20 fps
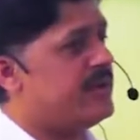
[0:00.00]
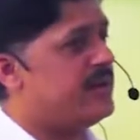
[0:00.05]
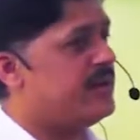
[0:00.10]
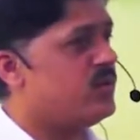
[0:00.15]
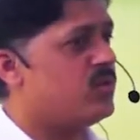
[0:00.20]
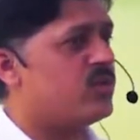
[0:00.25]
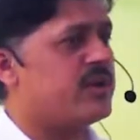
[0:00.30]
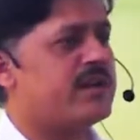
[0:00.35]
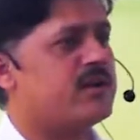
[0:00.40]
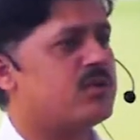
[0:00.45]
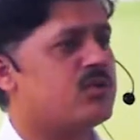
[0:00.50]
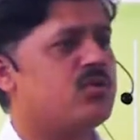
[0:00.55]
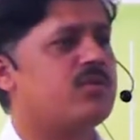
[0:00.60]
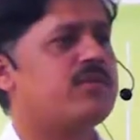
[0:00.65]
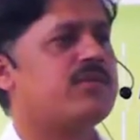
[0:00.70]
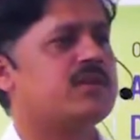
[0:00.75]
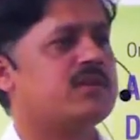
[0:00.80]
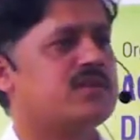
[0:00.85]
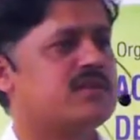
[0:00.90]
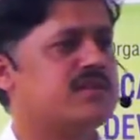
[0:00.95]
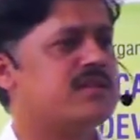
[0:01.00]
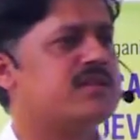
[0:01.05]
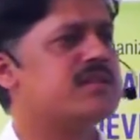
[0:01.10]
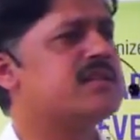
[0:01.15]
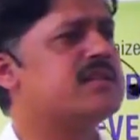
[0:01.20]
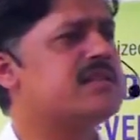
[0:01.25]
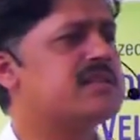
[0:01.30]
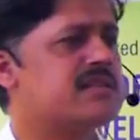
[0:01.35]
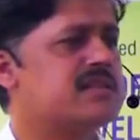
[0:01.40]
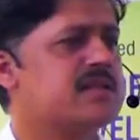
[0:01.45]
you can go for the
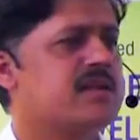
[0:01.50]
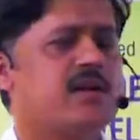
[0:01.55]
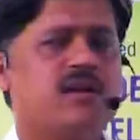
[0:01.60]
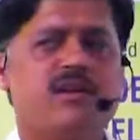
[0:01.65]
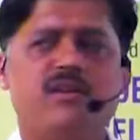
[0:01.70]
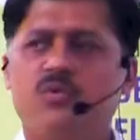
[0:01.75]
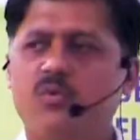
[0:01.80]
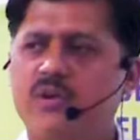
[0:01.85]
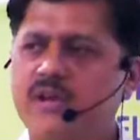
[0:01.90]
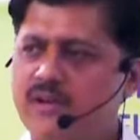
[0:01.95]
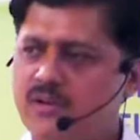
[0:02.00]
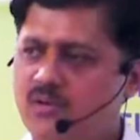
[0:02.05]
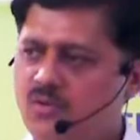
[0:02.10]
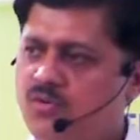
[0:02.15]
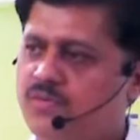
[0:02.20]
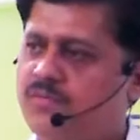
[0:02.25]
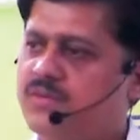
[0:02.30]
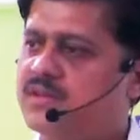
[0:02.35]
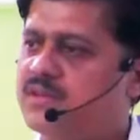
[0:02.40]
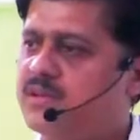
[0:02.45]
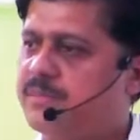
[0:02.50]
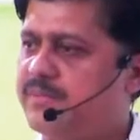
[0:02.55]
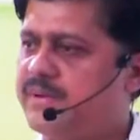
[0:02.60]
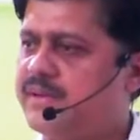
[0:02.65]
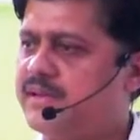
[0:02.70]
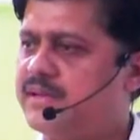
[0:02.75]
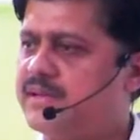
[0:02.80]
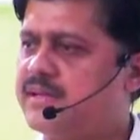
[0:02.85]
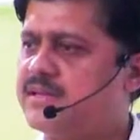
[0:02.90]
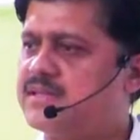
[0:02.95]
journals, you can go for the
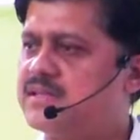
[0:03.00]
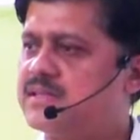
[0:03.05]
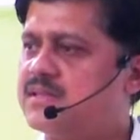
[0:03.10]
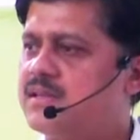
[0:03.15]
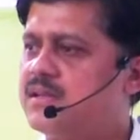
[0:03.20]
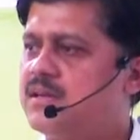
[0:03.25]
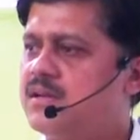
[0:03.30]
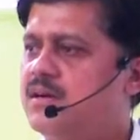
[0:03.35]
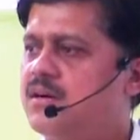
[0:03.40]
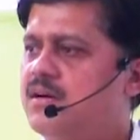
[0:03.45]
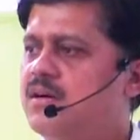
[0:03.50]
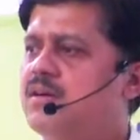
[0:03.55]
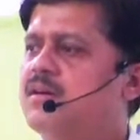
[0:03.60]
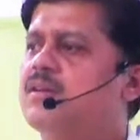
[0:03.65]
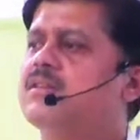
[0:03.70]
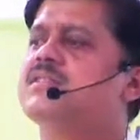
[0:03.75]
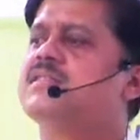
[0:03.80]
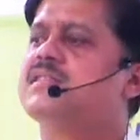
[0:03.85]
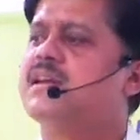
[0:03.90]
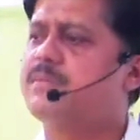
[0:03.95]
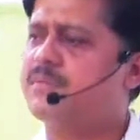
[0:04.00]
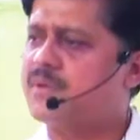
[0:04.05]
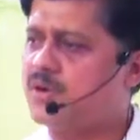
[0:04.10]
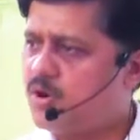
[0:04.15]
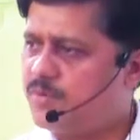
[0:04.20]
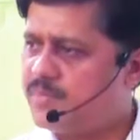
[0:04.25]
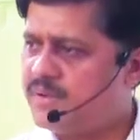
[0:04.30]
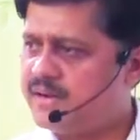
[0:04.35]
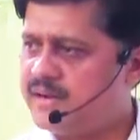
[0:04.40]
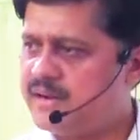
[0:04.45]
patents, some
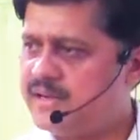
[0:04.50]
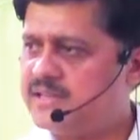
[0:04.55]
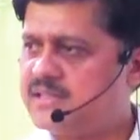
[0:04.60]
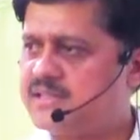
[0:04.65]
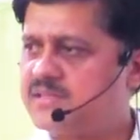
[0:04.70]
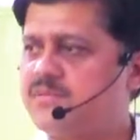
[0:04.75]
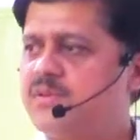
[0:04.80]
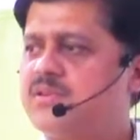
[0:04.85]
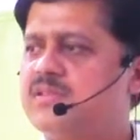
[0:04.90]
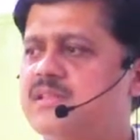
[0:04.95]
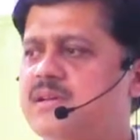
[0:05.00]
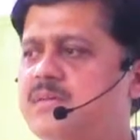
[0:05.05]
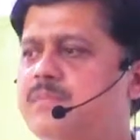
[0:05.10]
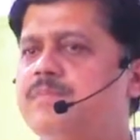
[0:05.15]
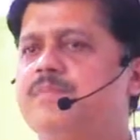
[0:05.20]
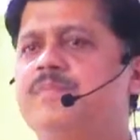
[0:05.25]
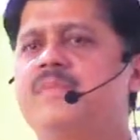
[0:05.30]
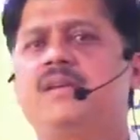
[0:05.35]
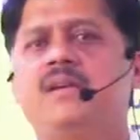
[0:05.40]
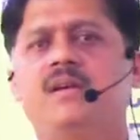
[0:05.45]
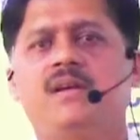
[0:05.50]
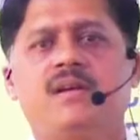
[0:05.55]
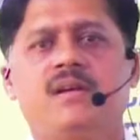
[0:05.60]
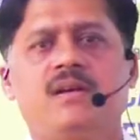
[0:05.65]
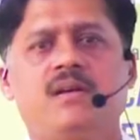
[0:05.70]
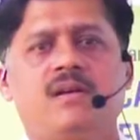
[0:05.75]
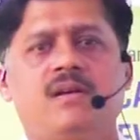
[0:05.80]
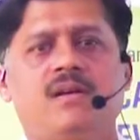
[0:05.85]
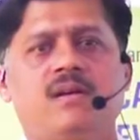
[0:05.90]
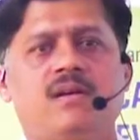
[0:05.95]
copyrights for some
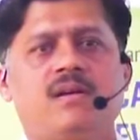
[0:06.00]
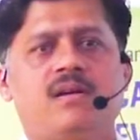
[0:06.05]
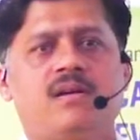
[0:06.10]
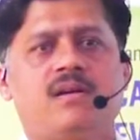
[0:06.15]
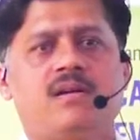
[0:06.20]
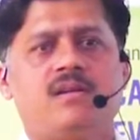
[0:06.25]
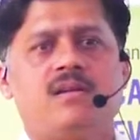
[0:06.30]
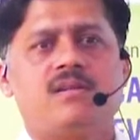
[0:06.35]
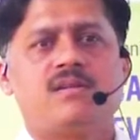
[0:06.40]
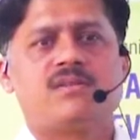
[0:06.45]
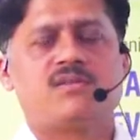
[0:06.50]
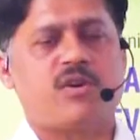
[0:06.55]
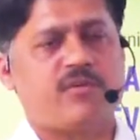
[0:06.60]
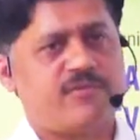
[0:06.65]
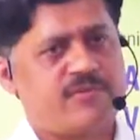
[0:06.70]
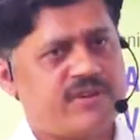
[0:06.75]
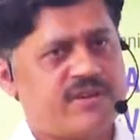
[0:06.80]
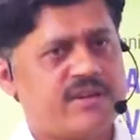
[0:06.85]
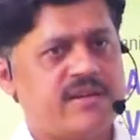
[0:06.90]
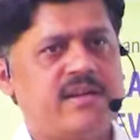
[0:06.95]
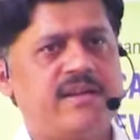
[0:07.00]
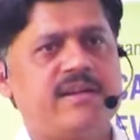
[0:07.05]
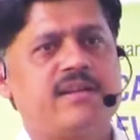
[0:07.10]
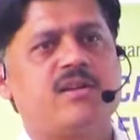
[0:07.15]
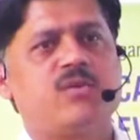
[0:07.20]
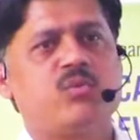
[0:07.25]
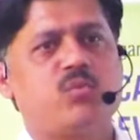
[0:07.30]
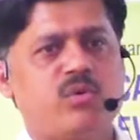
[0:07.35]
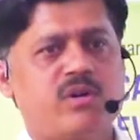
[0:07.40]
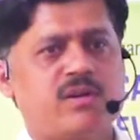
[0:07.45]
software
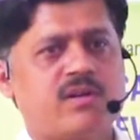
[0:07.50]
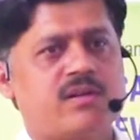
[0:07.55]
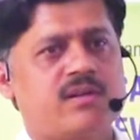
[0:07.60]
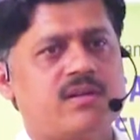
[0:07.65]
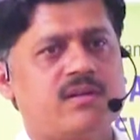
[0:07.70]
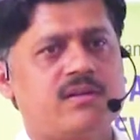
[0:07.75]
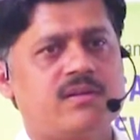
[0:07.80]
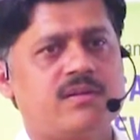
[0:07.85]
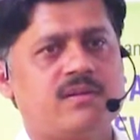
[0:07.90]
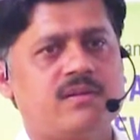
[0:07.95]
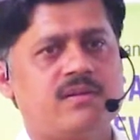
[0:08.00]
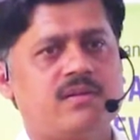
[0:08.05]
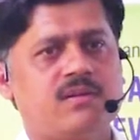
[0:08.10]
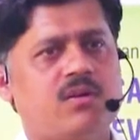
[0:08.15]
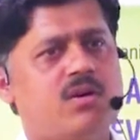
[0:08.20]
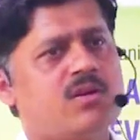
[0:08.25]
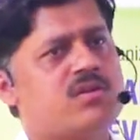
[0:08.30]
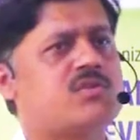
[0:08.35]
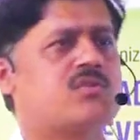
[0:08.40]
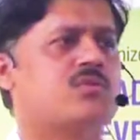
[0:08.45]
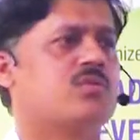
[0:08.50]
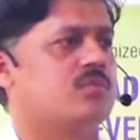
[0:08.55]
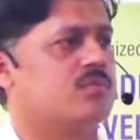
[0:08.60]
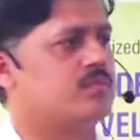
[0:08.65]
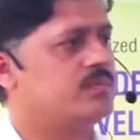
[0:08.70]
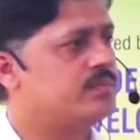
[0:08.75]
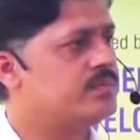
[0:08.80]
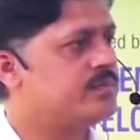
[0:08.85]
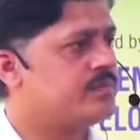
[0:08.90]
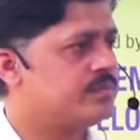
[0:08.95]
related work, or
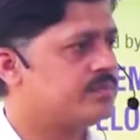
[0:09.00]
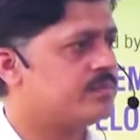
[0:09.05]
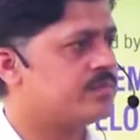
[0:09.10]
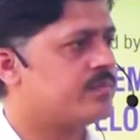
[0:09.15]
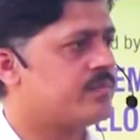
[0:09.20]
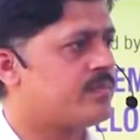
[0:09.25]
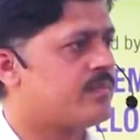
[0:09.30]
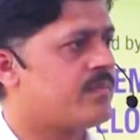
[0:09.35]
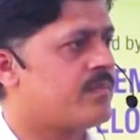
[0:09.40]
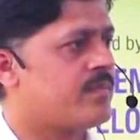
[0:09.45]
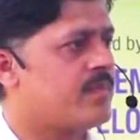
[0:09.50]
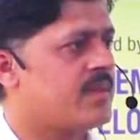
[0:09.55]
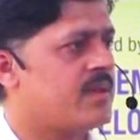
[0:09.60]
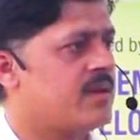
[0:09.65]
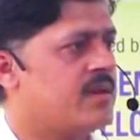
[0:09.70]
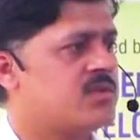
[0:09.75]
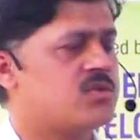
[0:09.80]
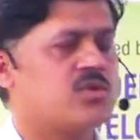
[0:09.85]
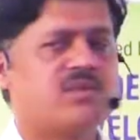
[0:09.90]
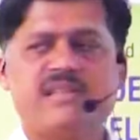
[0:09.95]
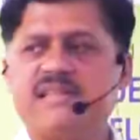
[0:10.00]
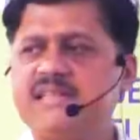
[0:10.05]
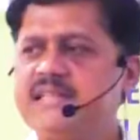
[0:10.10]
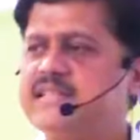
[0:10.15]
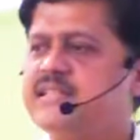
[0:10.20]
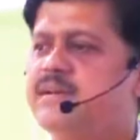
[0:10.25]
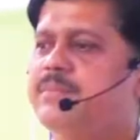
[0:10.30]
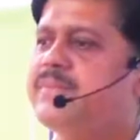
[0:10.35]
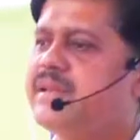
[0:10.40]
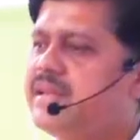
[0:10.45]
so. So this
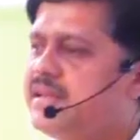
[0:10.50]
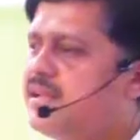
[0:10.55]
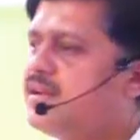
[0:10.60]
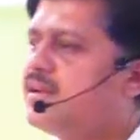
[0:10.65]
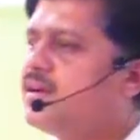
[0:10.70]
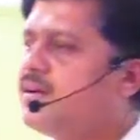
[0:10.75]
is the meaning